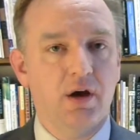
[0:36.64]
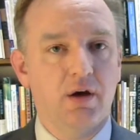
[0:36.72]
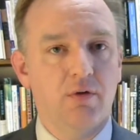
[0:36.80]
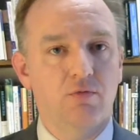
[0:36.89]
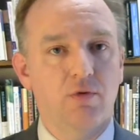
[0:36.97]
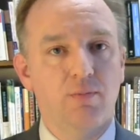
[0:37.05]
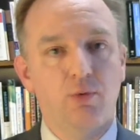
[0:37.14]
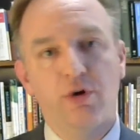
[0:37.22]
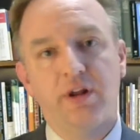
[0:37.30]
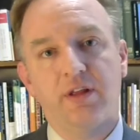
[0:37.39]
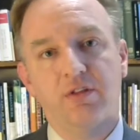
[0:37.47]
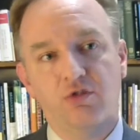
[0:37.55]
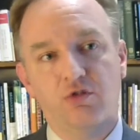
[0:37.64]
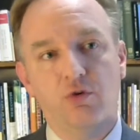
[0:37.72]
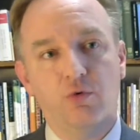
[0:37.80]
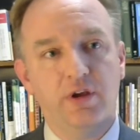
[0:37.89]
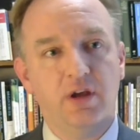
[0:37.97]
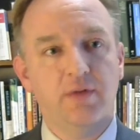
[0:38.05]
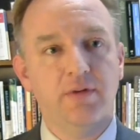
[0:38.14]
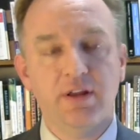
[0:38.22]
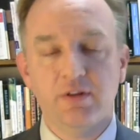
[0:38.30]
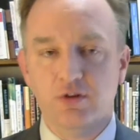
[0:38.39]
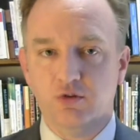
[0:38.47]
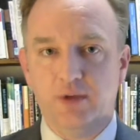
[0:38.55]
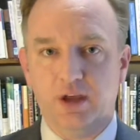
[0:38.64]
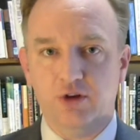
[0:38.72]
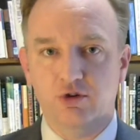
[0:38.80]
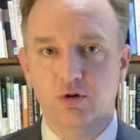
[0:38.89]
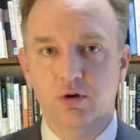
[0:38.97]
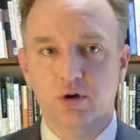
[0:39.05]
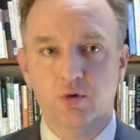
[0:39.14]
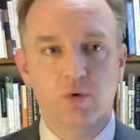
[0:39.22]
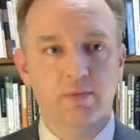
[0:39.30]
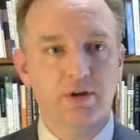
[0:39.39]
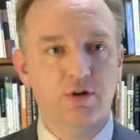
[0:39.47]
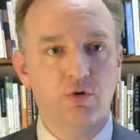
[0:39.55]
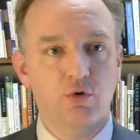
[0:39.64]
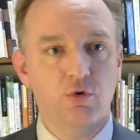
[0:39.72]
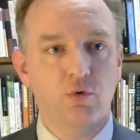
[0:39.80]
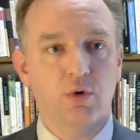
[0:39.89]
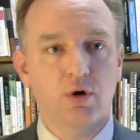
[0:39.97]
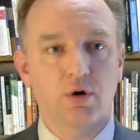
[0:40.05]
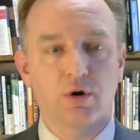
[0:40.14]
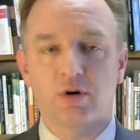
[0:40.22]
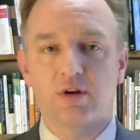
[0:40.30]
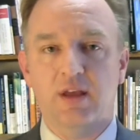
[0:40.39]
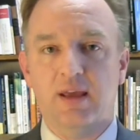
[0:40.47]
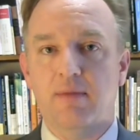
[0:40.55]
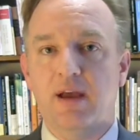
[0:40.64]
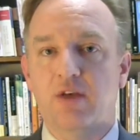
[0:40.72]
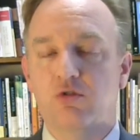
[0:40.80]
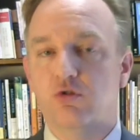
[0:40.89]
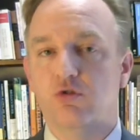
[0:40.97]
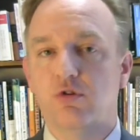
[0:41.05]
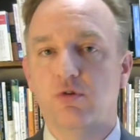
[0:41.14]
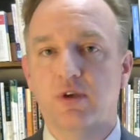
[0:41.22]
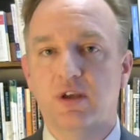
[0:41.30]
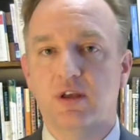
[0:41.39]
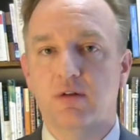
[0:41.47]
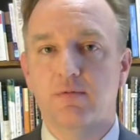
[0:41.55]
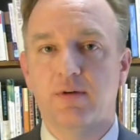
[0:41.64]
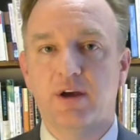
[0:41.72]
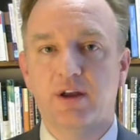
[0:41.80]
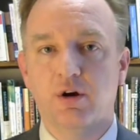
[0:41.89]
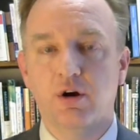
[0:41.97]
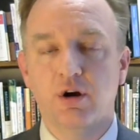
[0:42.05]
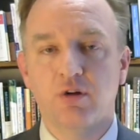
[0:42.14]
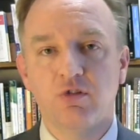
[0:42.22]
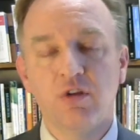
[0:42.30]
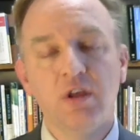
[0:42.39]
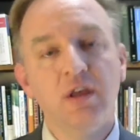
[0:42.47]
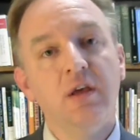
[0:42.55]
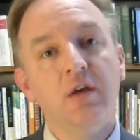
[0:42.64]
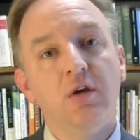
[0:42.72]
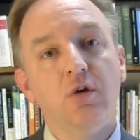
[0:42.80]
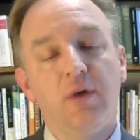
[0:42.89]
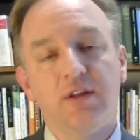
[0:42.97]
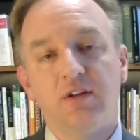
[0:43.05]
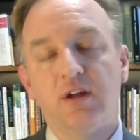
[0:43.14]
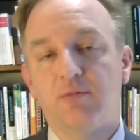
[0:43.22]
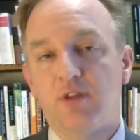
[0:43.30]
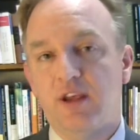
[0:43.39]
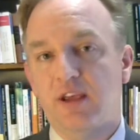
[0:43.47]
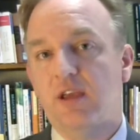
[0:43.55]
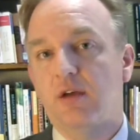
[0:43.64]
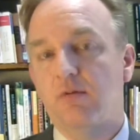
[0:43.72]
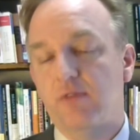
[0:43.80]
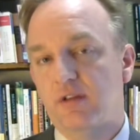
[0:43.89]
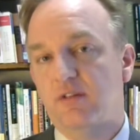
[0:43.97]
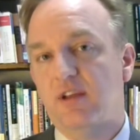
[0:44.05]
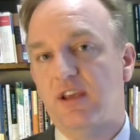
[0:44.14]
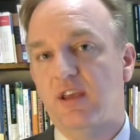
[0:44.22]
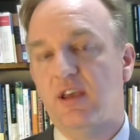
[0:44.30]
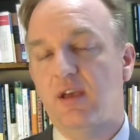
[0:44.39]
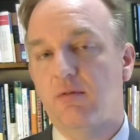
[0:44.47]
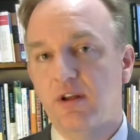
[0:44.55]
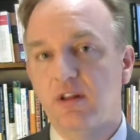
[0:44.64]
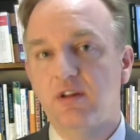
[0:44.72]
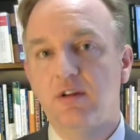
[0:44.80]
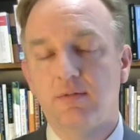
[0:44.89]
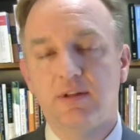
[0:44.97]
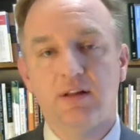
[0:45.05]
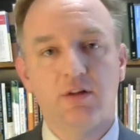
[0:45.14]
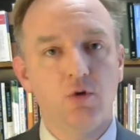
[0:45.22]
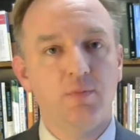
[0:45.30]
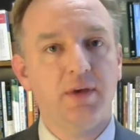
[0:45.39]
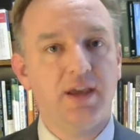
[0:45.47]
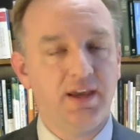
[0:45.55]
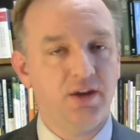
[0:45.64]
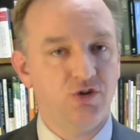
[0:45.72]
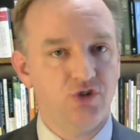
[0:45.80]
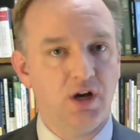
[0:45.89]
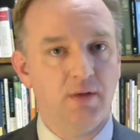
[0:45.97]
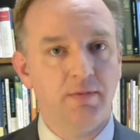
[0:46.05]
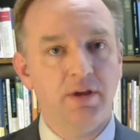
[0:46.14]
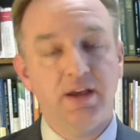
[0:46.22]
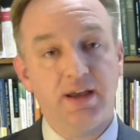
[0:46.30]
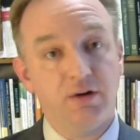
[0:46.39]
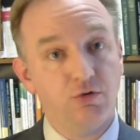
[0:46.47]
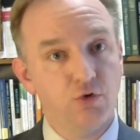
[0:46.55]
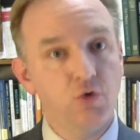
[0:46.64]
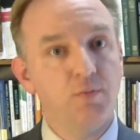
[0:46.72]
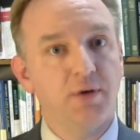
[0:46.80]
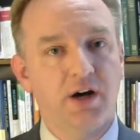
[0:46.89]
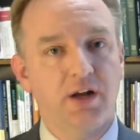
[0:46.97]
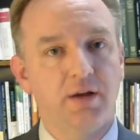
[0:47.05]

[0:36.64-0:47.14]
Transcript: reporting the story of an English major, a woman who earned a master's degree in fine arts, who ended up taking a relatively low-paying job at Groupon,